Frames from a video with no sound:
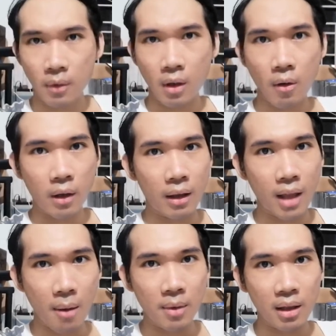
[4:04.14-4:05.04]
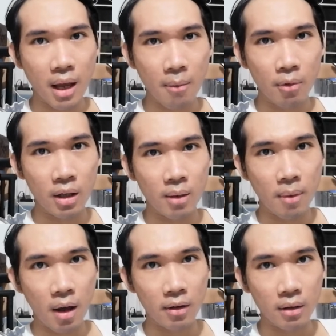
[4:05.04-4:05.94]
Okay, let me elaborate
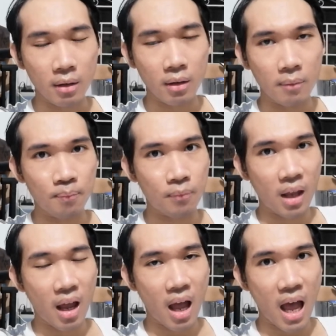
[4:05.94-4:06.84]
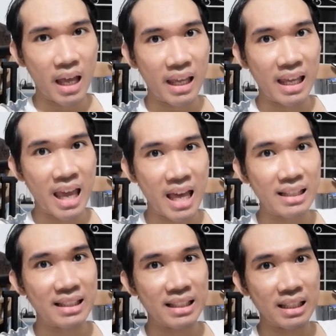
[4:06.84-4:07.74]
about the I
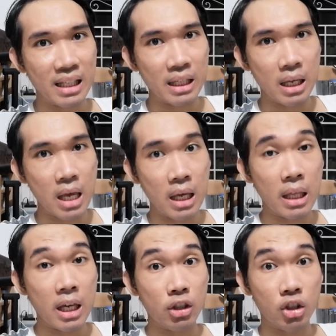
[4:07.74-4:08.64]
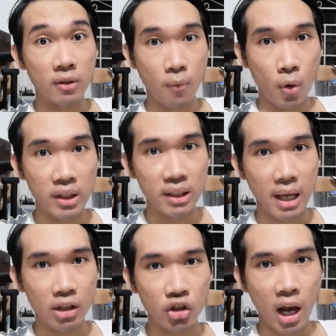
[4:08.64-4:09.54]
can't see Inej's voice in
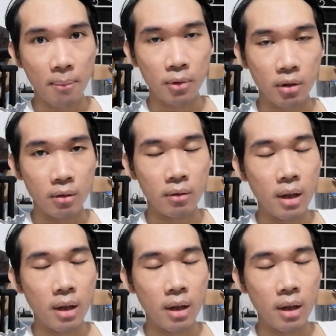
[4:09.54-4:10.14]
that chapter.